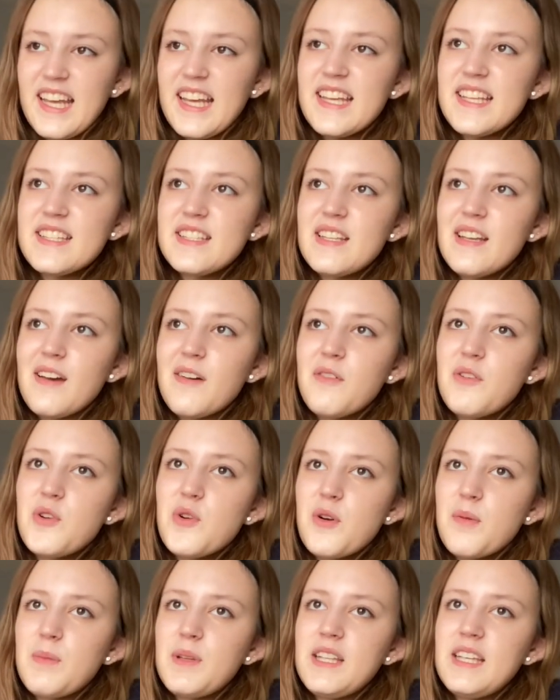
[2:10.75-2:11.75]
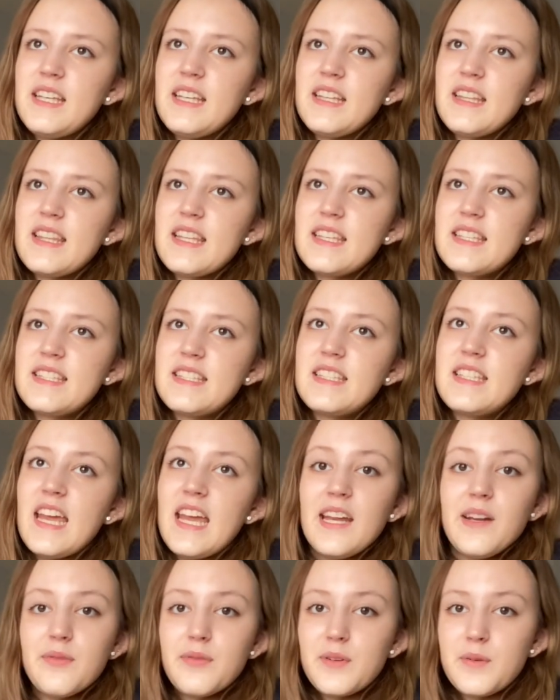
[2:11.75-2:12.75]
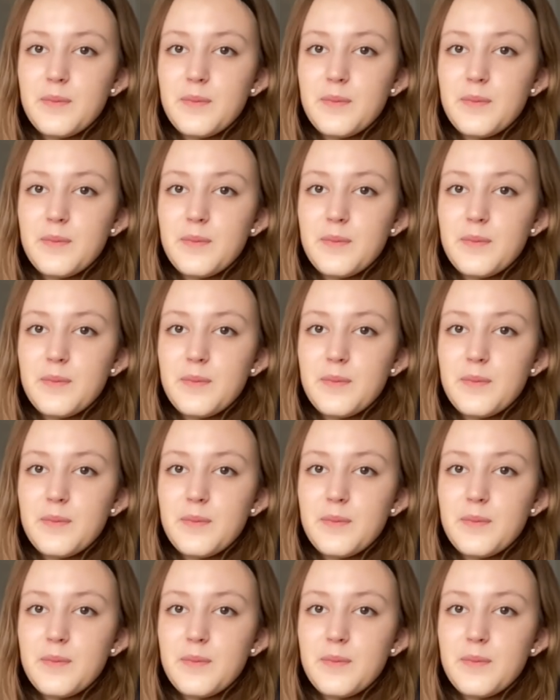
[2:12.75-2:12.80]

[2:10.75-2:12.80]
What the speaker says: So normally this day for